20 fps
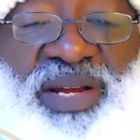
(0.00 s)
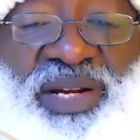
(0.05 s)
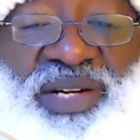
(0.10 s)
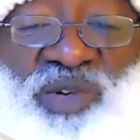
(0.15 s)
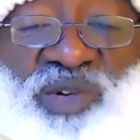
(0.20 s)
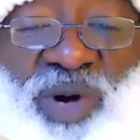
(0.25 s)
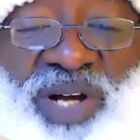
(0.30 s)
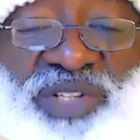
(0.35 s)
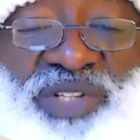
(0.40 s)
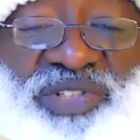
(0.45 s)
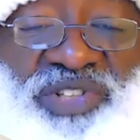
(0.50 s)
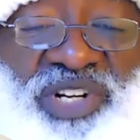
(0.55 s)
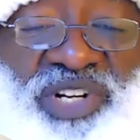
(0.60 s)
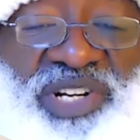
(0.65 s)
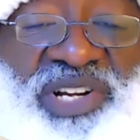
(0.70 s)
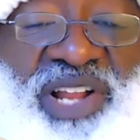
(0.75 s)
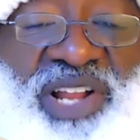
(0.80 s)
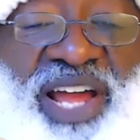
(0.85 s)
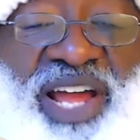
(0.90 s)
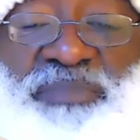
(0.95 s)
'Twas the
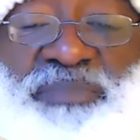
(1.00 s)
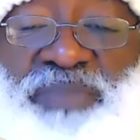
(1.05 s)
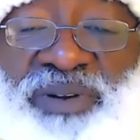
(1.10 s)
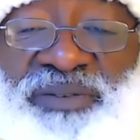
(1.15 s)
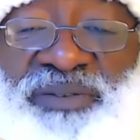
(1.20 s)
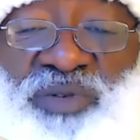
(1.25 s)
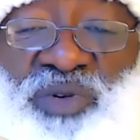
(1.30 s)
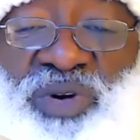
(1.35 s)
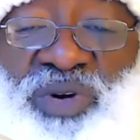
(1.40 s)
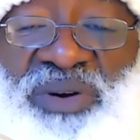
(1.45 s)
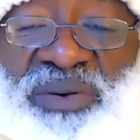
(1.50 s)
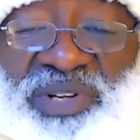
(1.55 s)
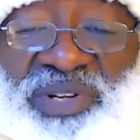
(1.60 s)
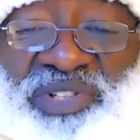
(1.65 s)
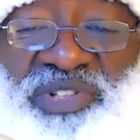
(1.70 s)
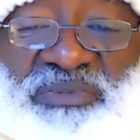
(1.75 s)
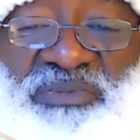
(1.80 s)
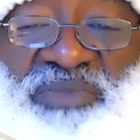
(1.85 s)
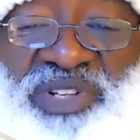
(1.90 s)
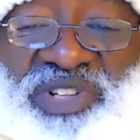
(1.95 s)
night before
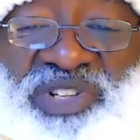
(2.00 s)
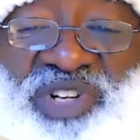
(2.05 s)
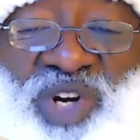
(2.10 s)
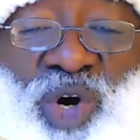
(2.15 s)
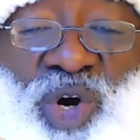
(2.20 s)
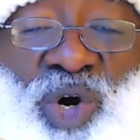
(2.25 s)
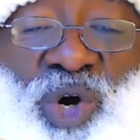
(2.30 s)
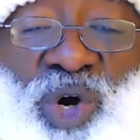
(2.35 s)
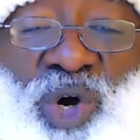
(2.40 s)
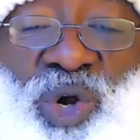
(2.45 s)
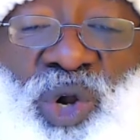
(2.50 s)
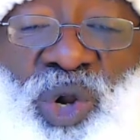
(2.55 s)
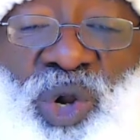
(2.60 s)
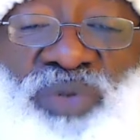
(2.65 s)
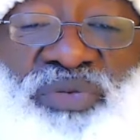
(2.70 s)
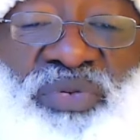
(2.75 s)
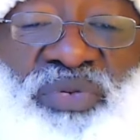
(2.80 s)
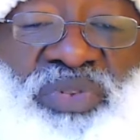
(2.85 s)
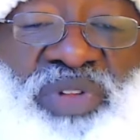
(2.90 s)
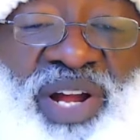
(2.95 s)
Christmas, and
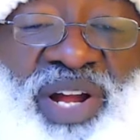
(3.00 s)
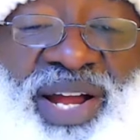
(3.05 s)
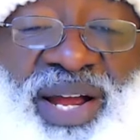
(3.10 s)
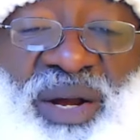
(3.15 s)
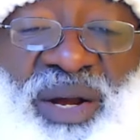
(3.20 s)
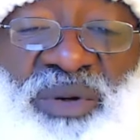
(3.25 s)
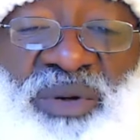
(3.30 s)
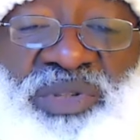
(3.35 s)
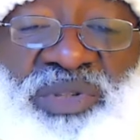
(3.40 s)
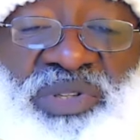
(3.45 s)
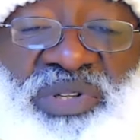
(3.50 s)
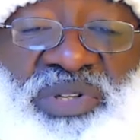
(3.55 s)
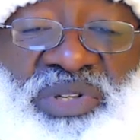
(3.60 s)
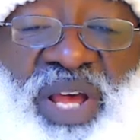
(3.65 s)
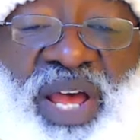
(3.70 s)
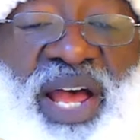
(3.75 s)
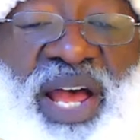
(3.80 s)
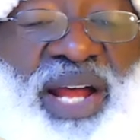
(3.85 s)
all through the house